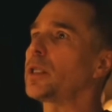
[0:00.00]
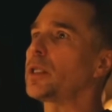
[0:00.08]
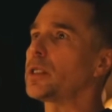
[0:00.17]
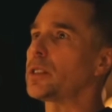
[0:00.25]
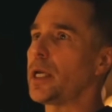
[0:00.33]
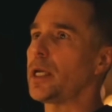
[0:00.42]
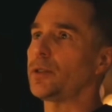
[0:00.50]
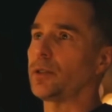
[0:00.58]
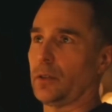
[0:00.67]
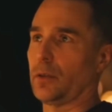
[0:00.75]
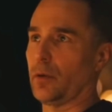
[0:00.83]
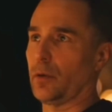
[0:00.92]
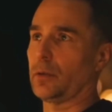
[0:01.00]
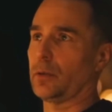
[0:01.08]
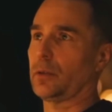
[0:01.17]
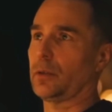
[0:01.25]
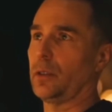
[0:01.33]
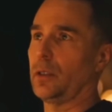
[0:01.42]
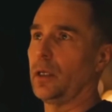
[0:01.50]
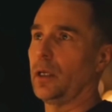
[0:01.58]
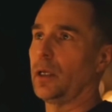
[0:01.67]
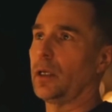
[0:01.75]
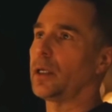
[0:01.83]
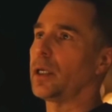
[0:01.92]
of these Asian girls
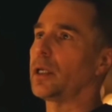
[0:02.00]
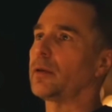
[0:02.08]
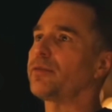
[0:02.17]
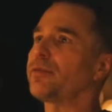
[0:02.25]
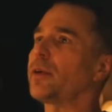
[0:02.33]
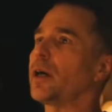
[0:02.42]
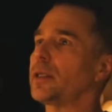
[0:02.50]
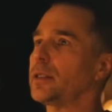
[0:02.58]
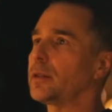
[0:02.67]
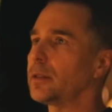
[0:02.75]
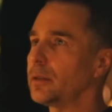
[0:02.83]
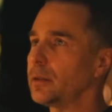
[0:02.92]
getting f***ed